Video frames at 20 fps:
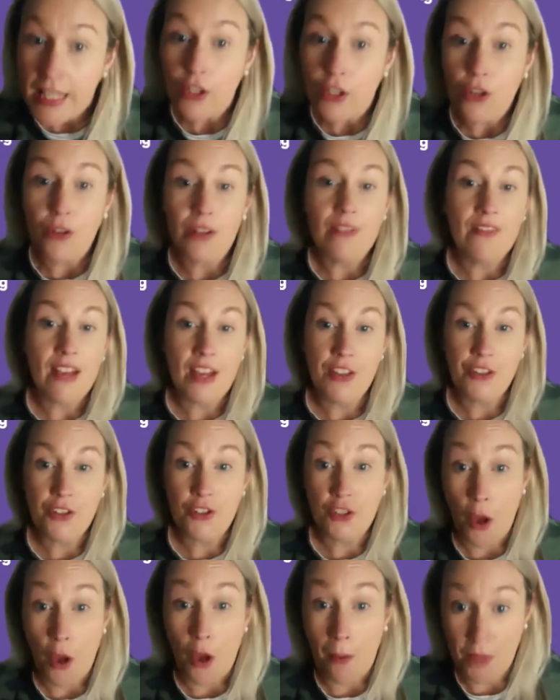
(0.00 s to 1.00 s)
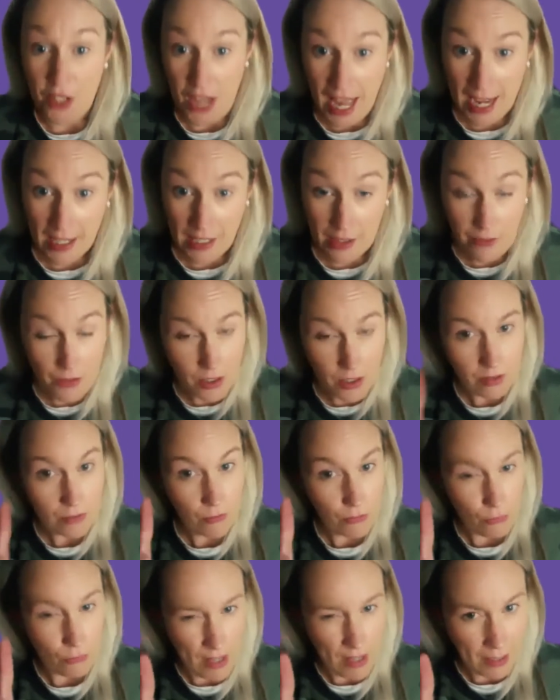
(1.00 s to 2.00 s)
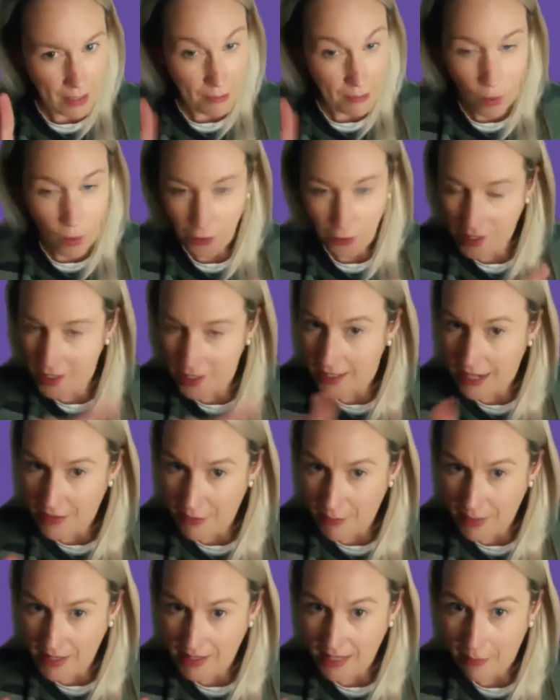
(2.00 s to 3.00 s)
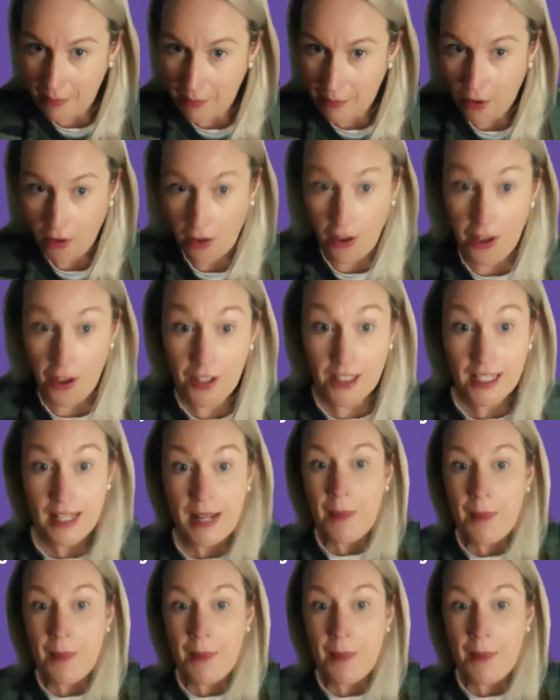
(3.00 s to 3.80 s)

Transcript: your investor's objectives, really important, never miss that part out.